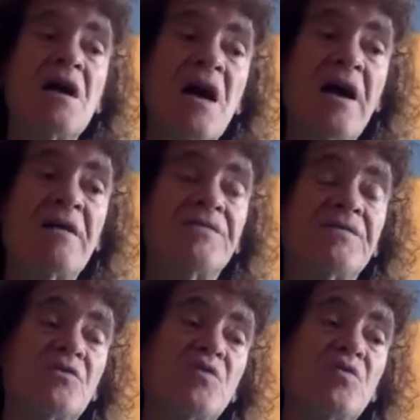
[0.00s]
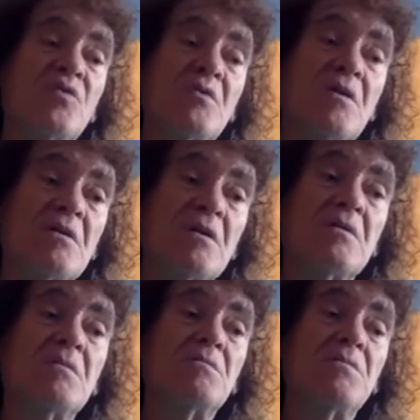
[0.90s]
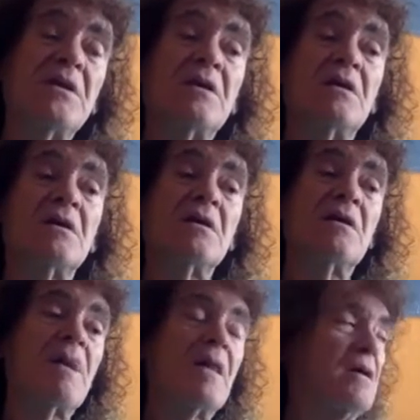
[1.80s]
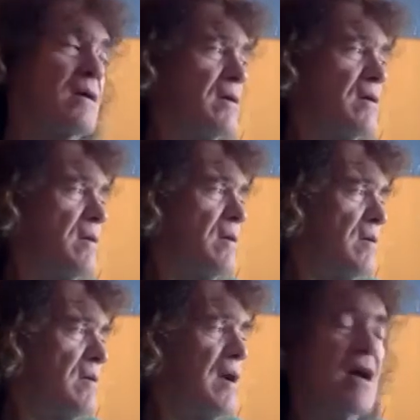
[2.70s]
have to be, to